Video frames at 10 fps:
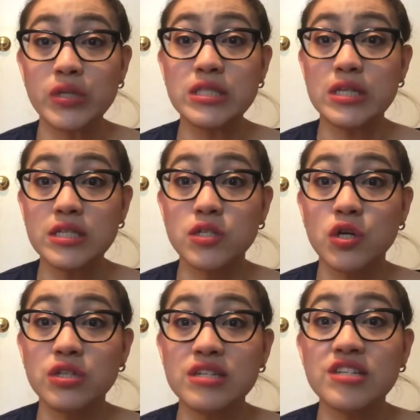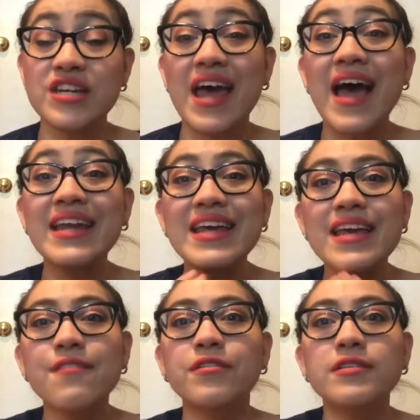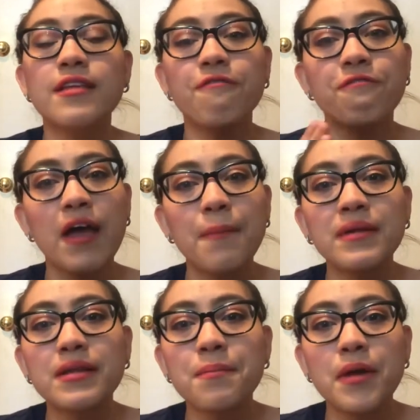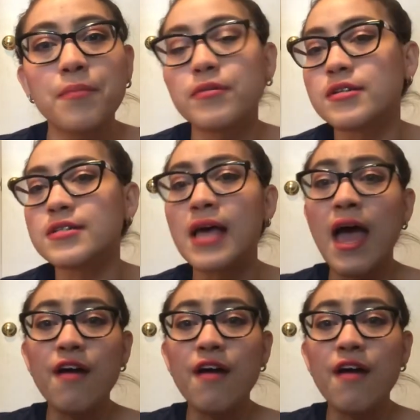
with this condition, and even the family members,